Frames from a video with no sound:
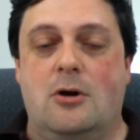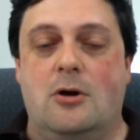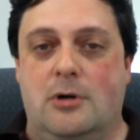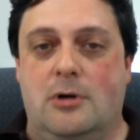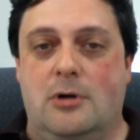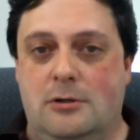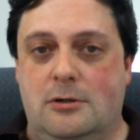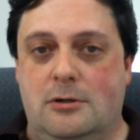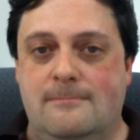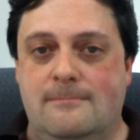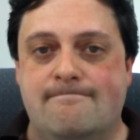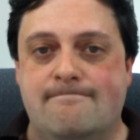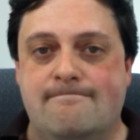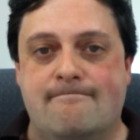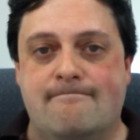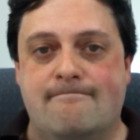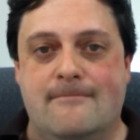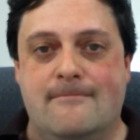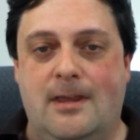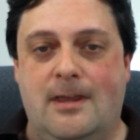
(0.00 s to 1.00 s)
Well,
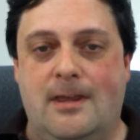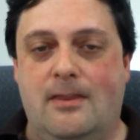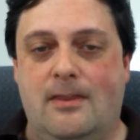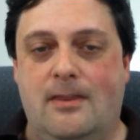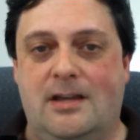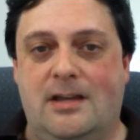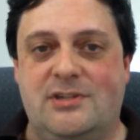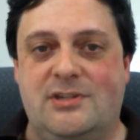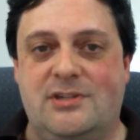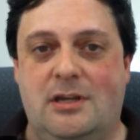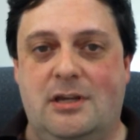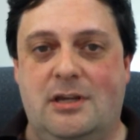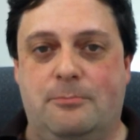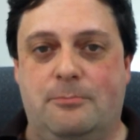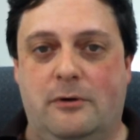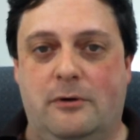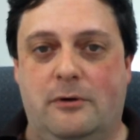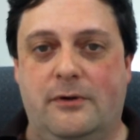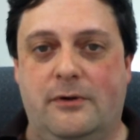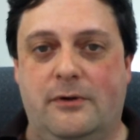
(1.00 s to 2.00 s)
that's a
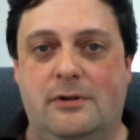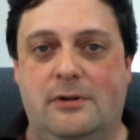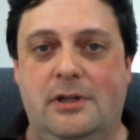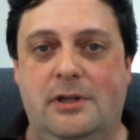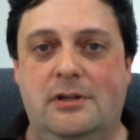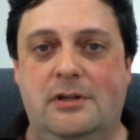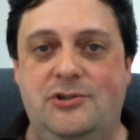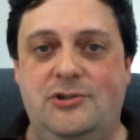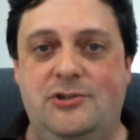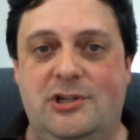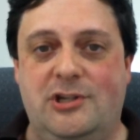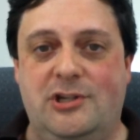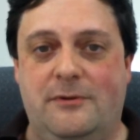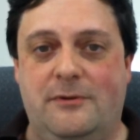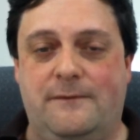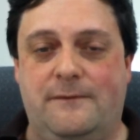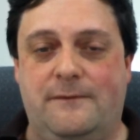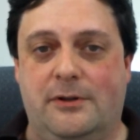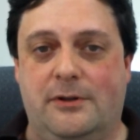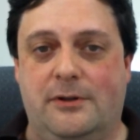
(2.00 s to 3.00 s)
perfectly
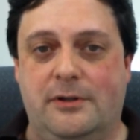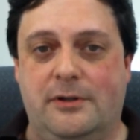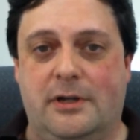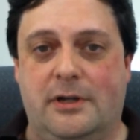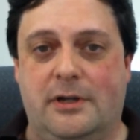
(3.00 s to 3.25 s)
legitimate feeling.